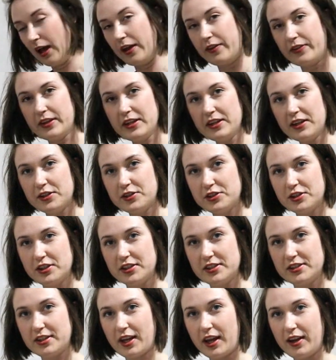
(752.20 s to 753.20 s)
I think I should
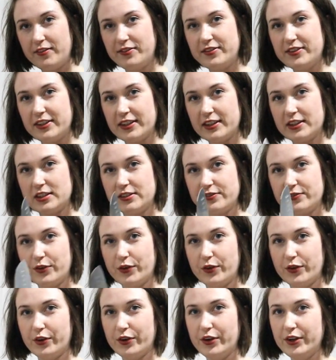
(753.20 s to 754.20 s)
have saved this
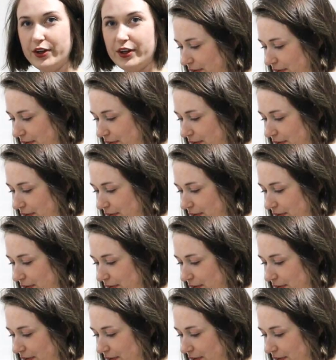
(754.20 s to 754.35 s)
for